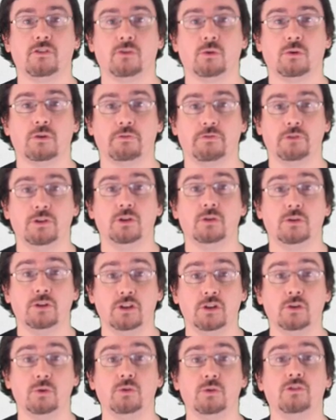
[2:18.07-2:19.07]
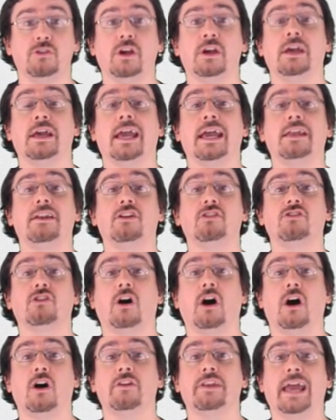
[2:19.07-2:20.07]
store for you to use and it's
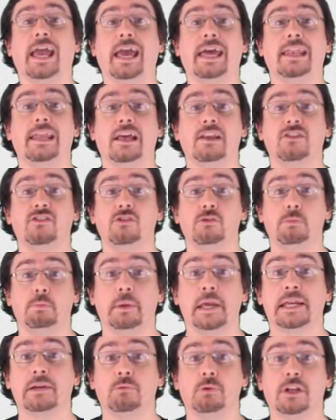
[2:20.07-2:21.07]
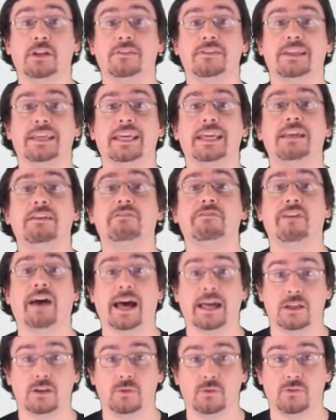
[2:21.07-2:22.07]
called NS Ubiquitous Key
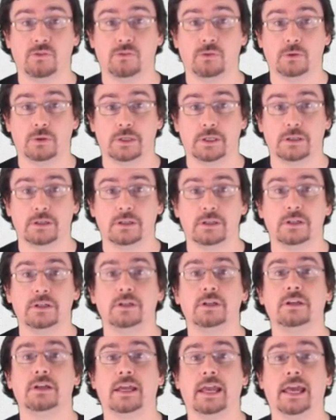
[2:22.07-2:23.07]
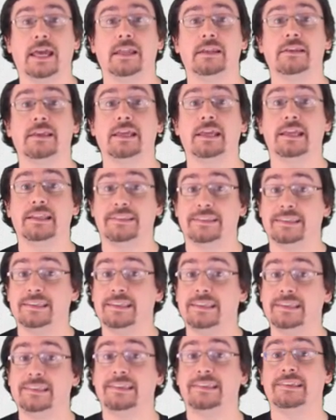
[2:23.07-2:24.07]
Value Store. And it's
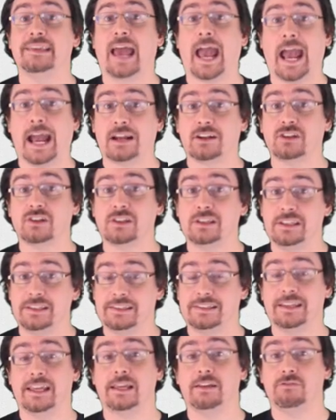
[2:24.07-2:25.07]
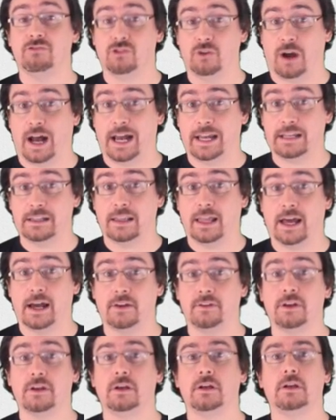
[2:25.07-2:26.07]
this is actually saved to
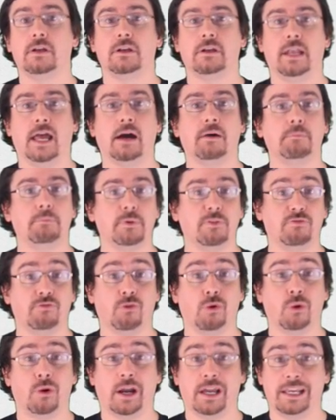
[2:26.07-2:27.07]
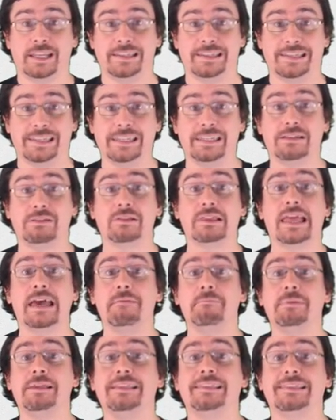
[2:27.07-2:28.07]
iCloud. Now, before I continue,
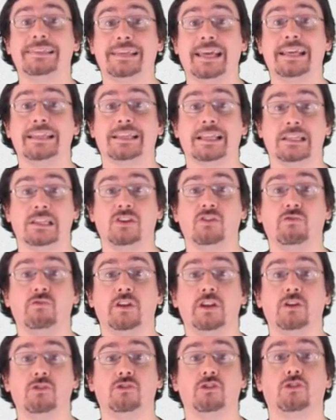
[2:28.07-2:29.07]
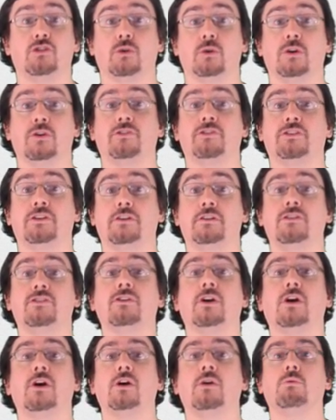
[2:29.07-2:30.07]
let me state that this video tutorial
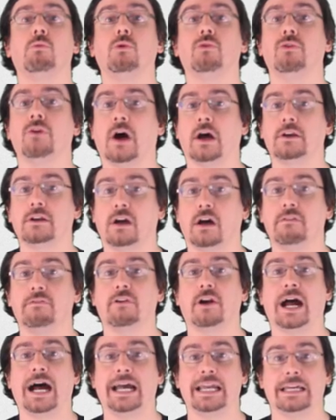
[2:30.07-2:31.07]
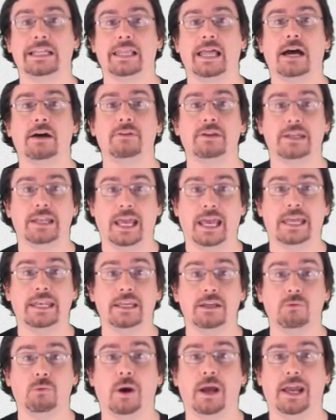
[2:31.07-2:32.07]
series will not cover iCloud in
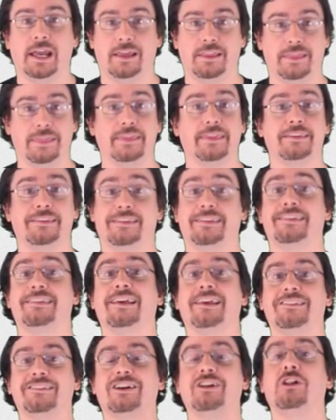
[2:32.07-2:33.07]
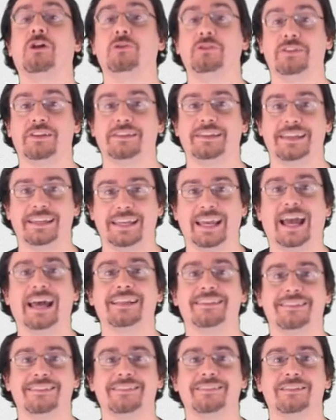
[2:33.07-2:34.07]
any way. This is as close as it
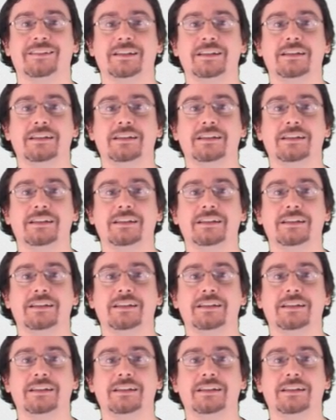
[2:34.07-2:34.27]
gets.